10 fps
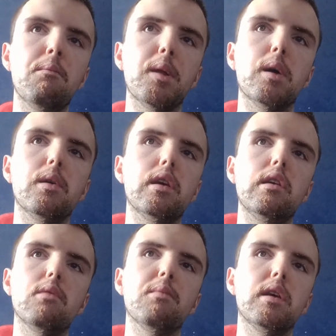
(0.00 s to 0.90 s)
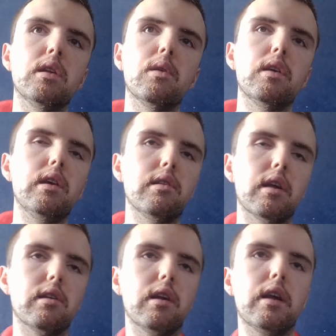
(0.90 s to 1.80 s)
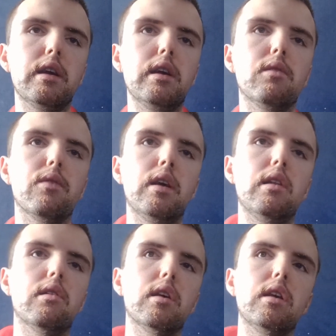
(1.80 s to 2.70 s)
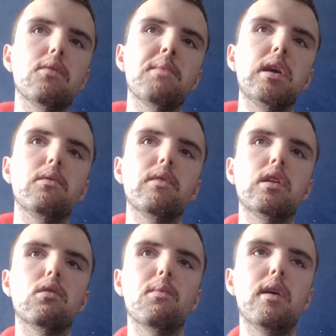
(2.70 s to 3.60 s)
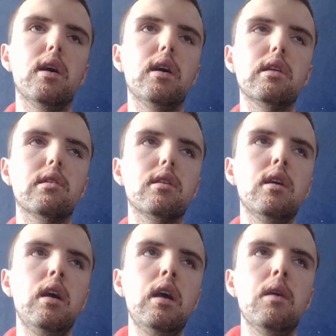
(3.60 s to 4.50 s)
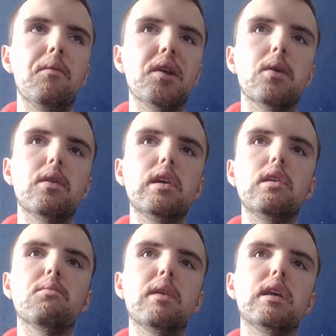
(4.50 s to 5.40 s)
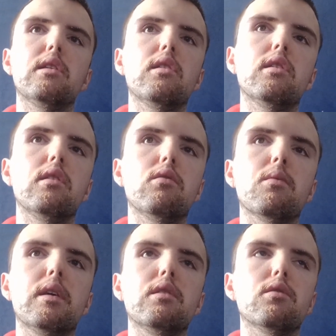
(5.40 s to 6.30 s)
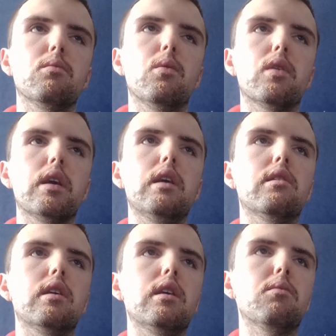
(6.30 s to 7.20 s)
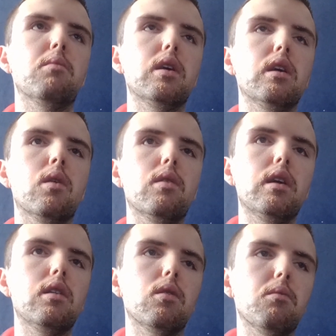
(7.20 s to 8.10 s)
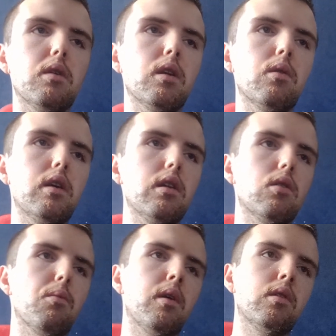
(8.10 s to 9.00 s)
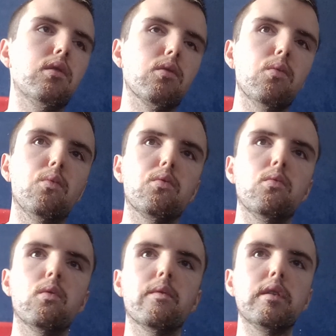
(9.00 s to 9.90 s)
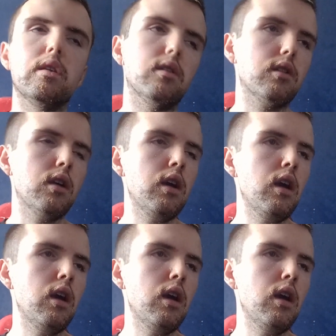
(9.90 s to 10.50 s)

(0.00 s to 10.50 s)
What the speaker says: You know, he's escalated things. He's made things worse. You know, he's made this situation what it is. He's the one that's caused all of this.